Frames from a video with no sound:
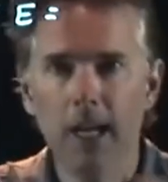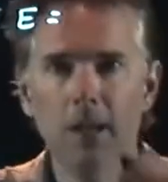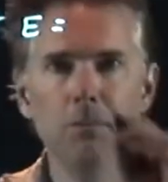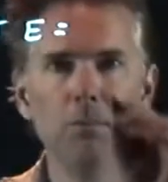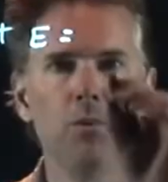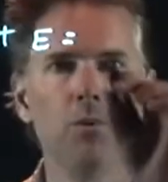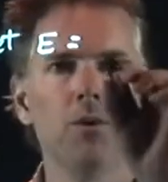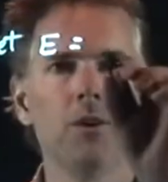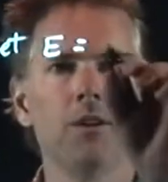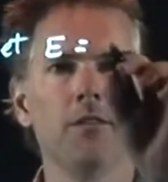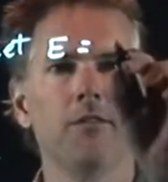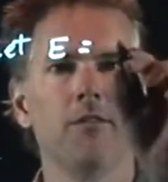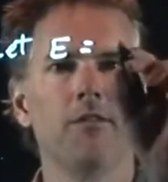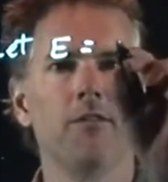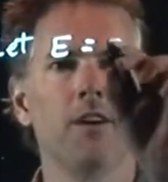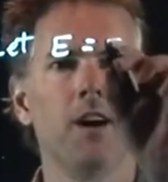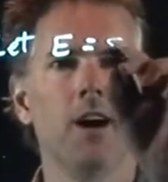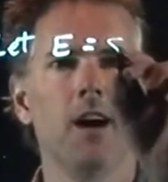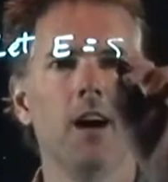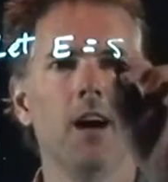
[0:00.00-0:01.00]

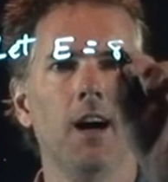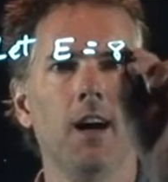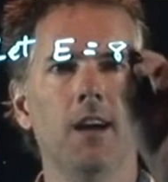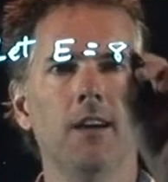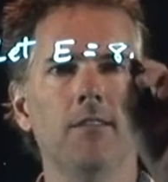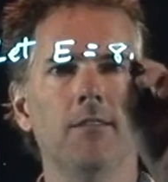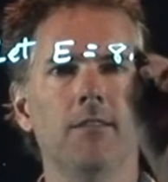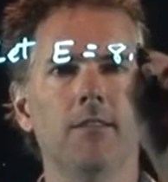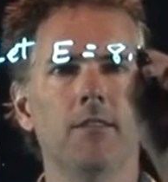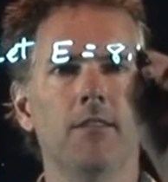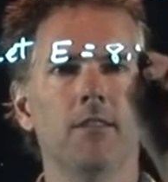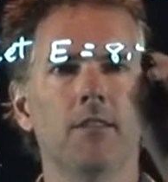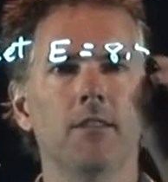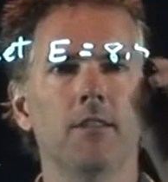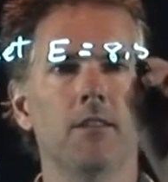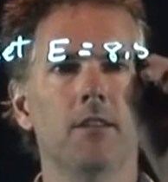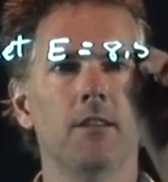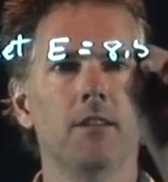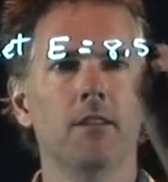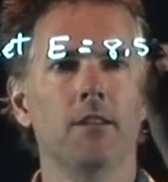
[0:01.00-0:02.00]
8.5
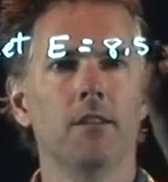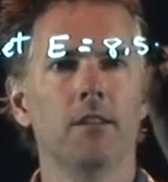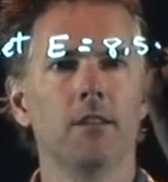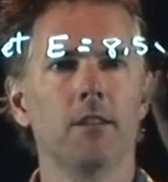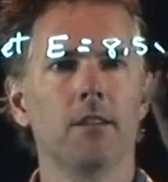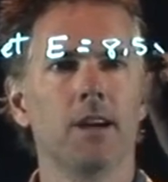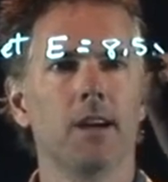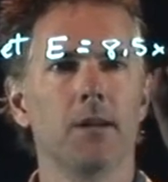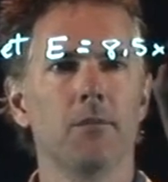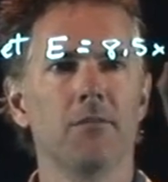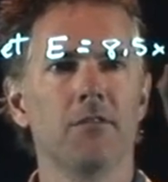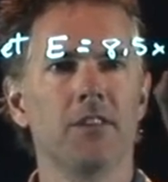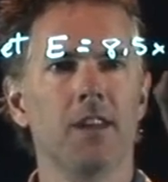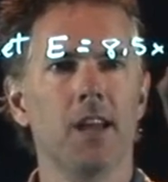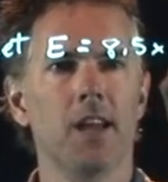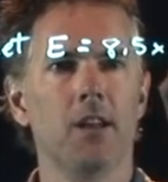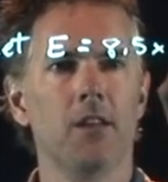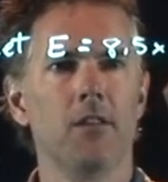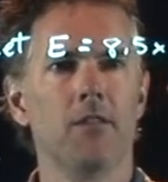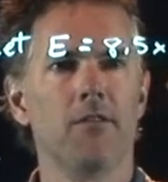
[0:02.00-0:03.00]
times
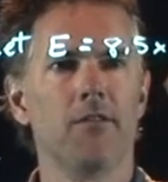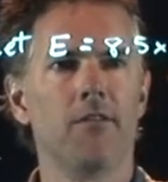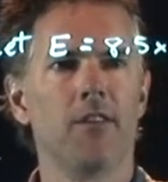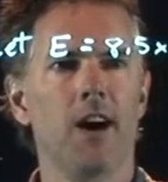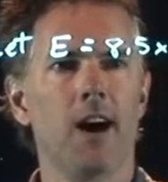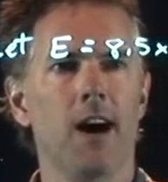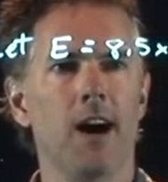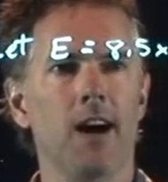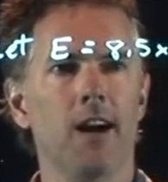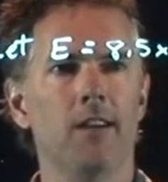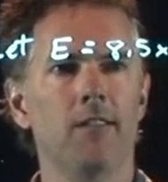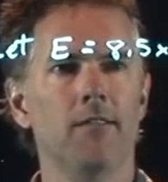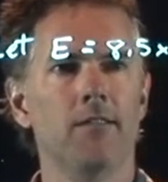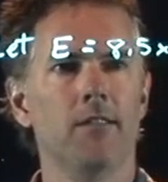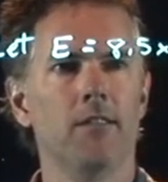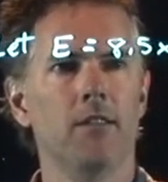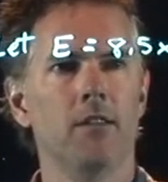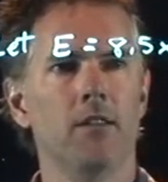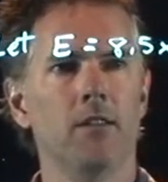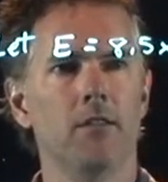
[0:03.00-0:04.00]
10 to the 5
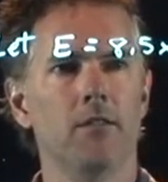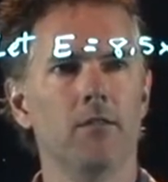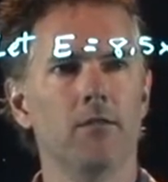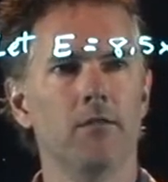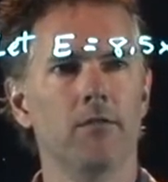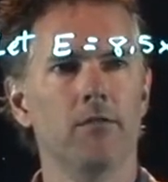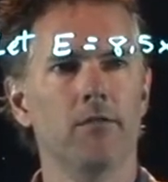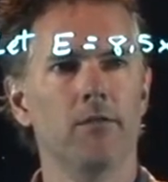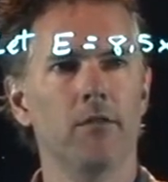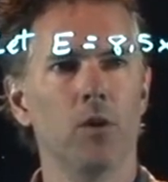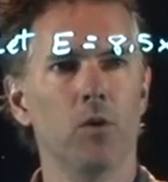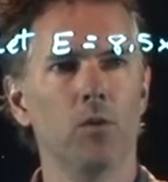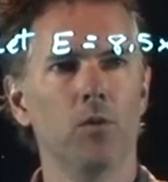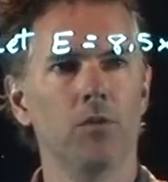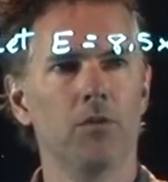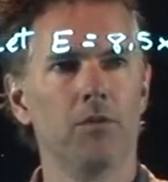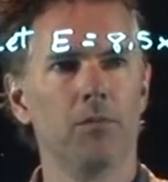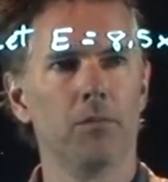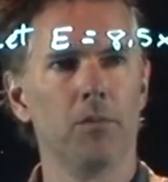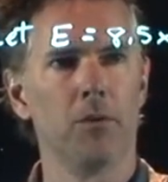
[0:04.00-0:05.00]

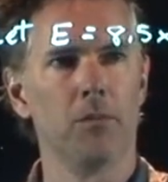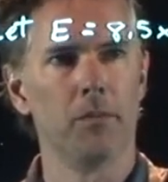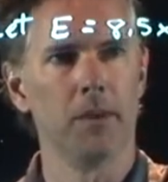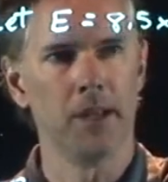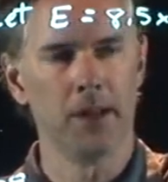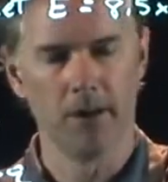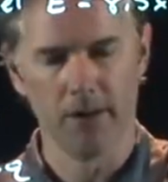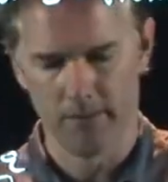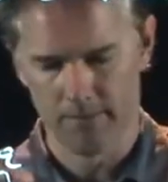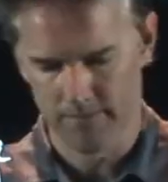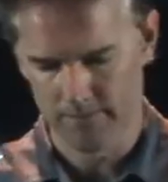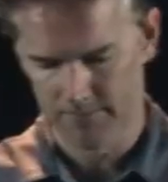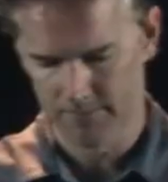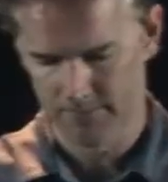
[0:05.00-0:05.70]
volts per meter.